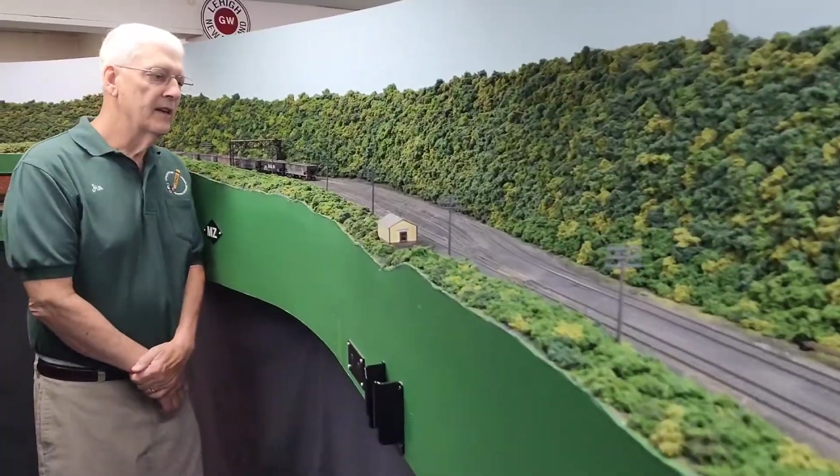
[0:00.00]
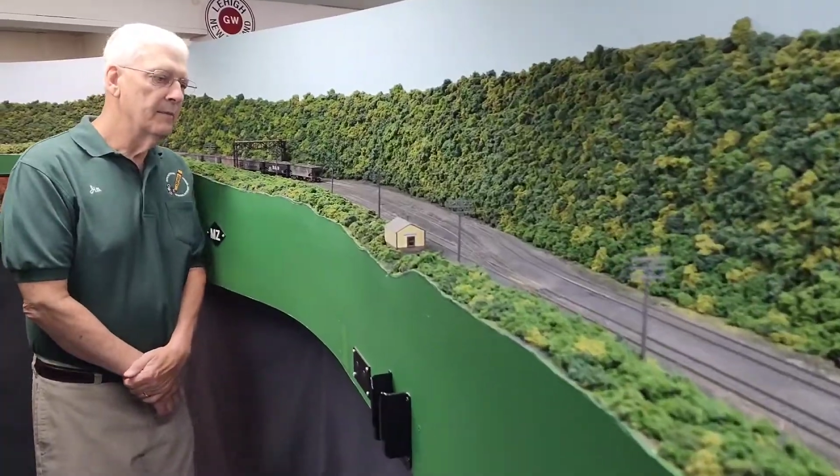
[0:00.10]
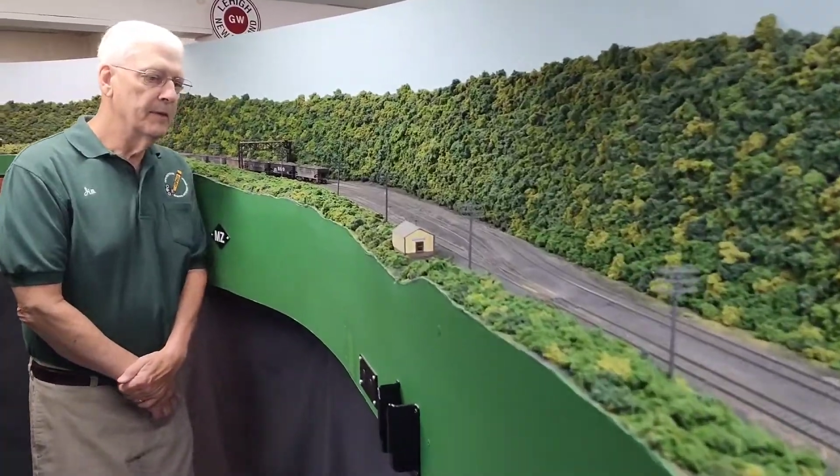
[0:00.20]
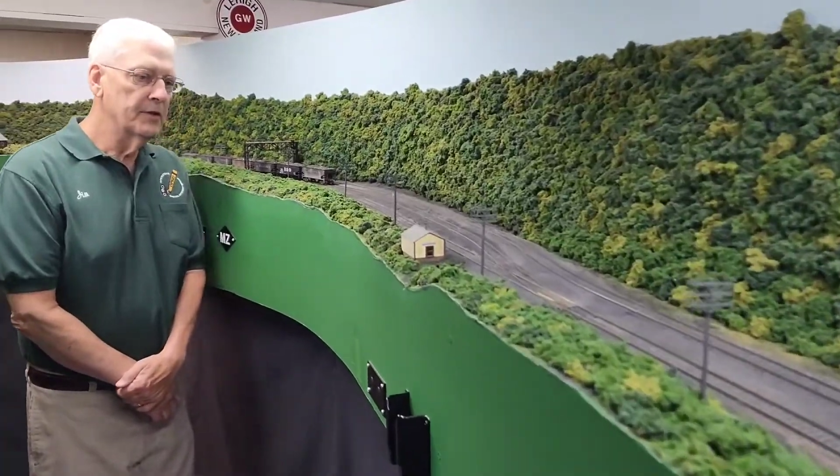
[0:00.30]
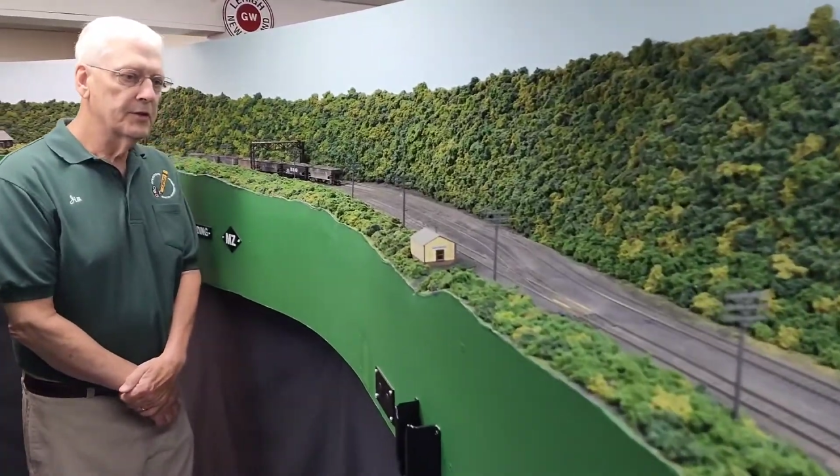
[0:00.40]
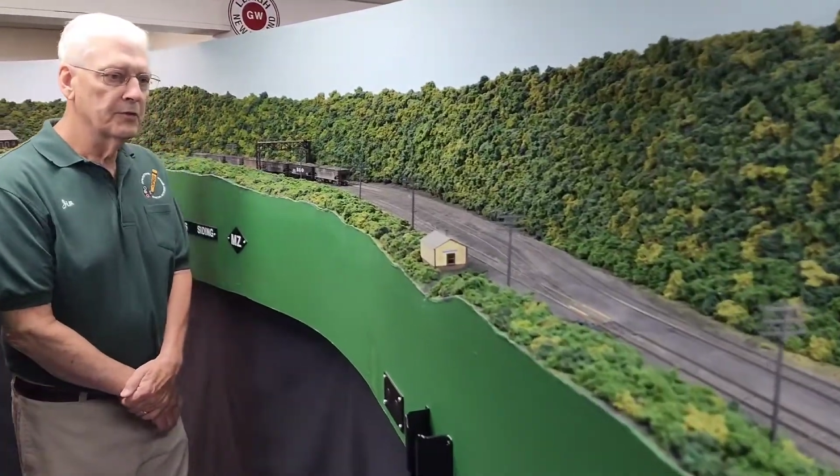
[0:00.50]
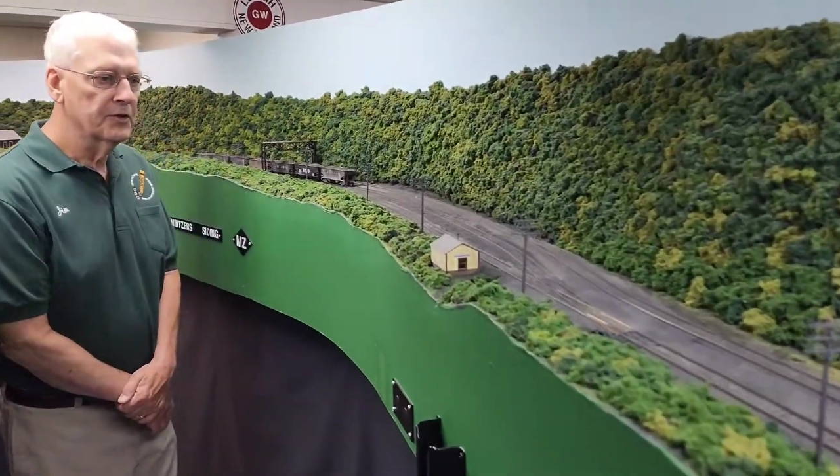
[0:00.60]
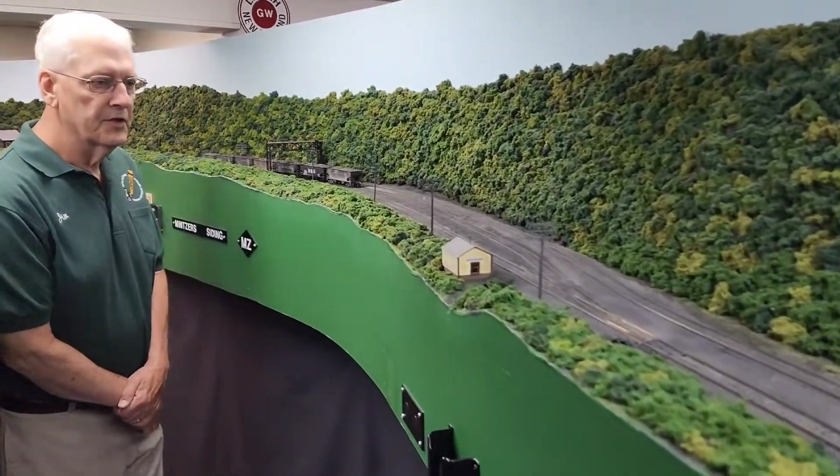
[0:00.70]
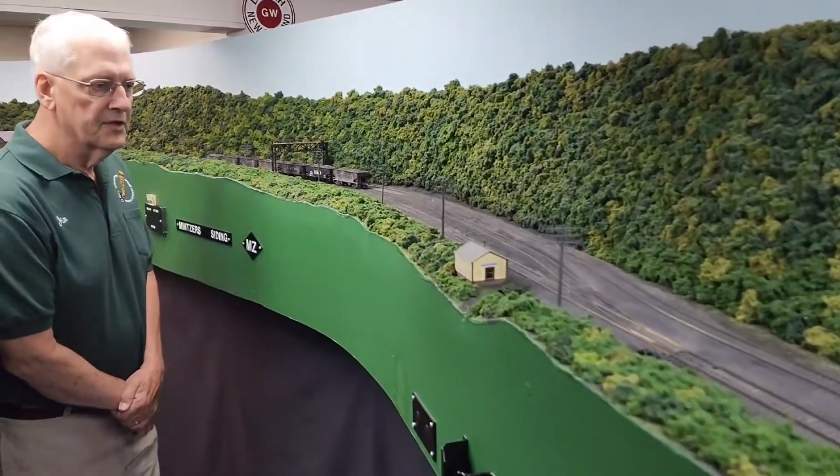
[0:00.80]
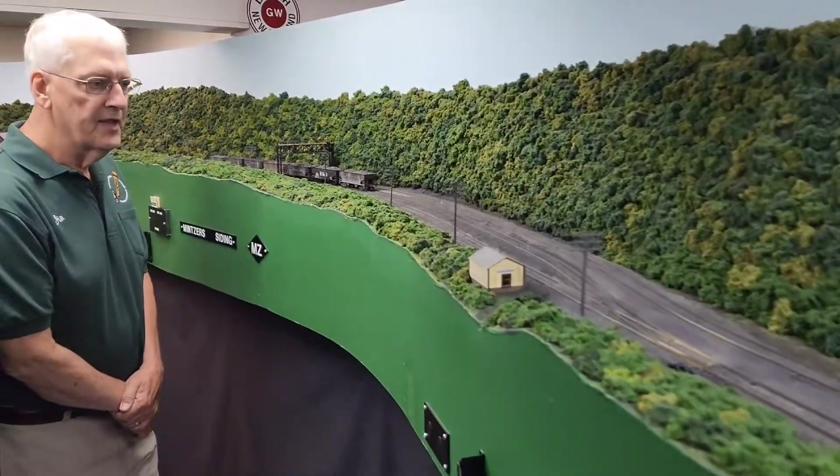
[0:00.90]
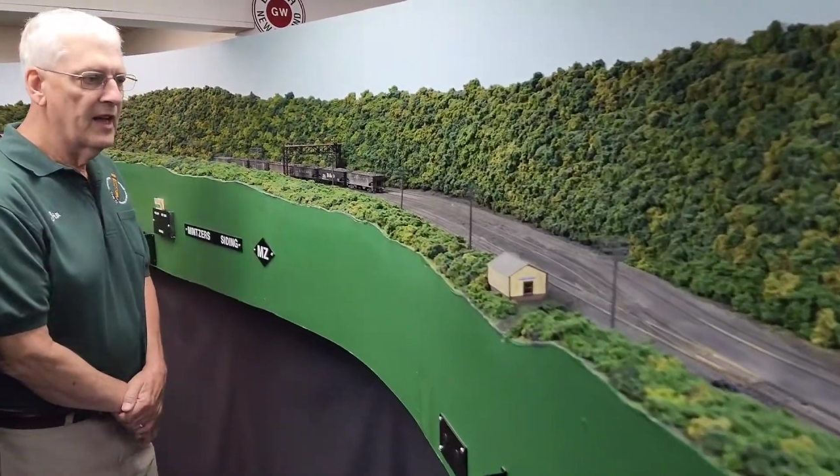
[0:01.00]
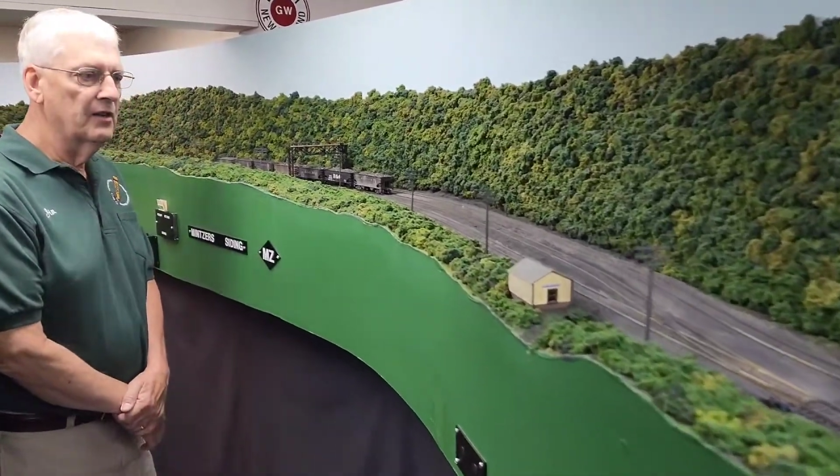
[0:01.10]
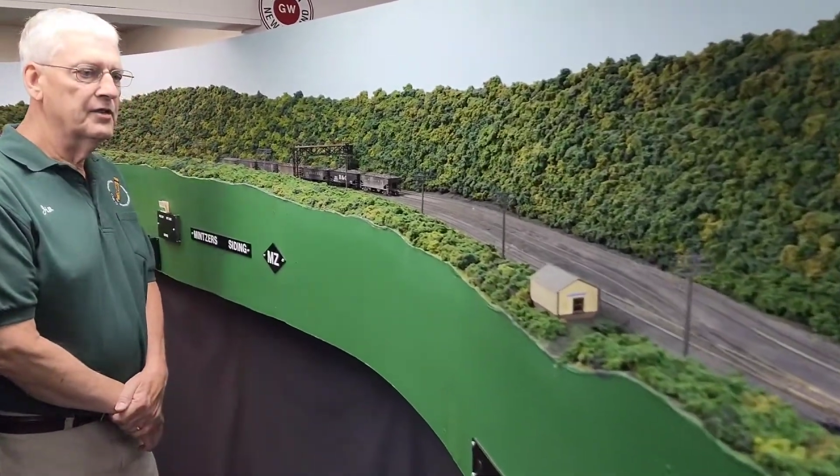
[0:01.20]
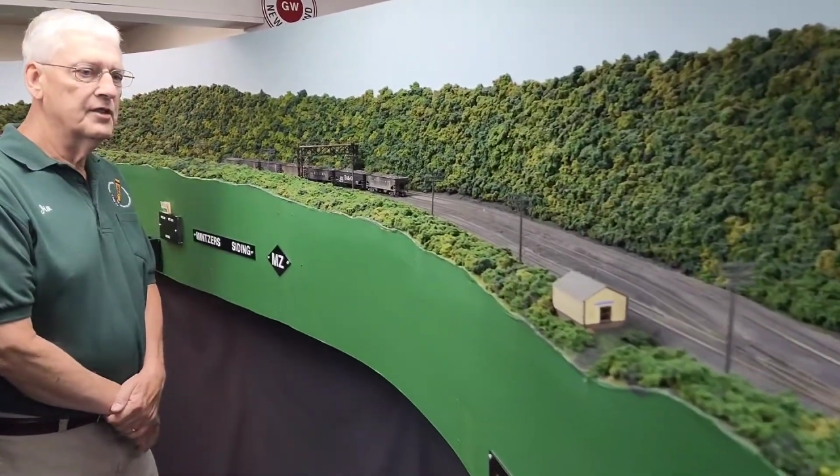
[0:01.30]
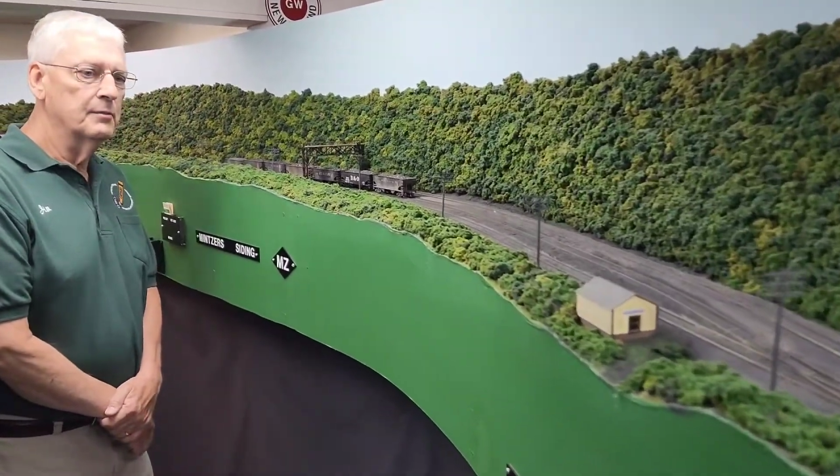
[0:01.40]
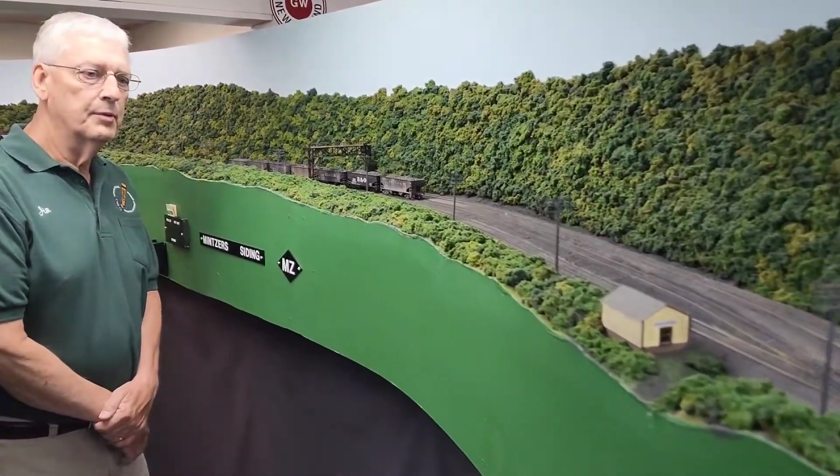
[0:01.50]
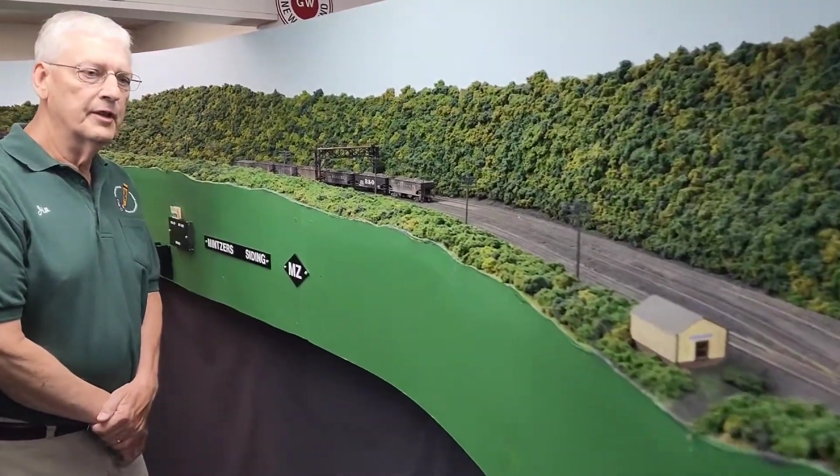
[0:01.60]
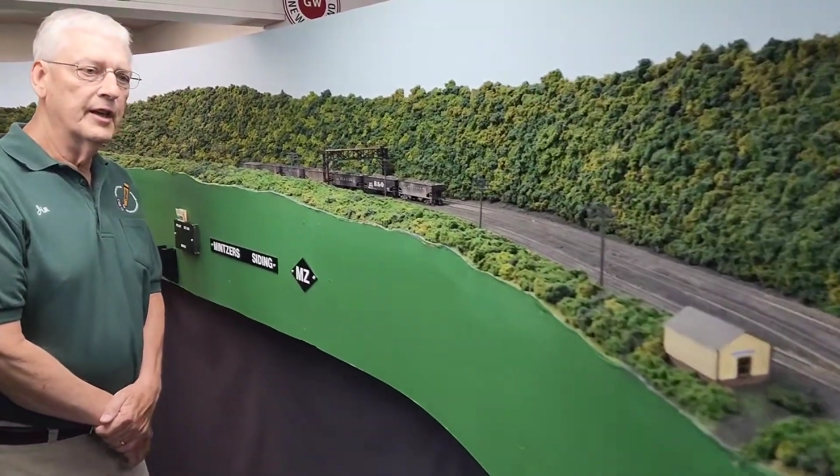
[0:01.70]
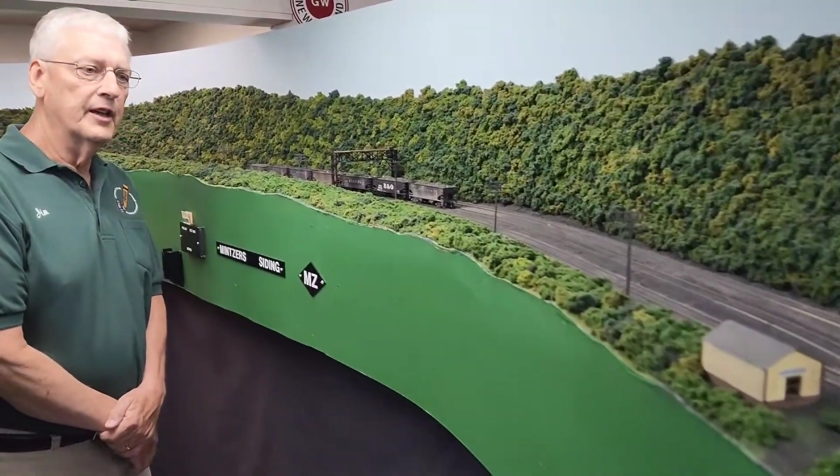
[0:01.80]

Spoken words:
Mincer's is now simply